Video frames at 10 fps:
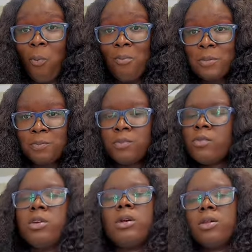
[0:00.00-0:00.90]
passion,
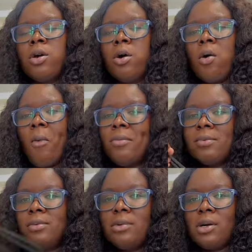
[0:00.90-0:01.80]
uh, dragon
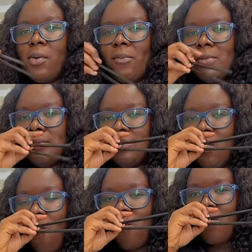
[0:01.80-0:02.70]
fruit, passion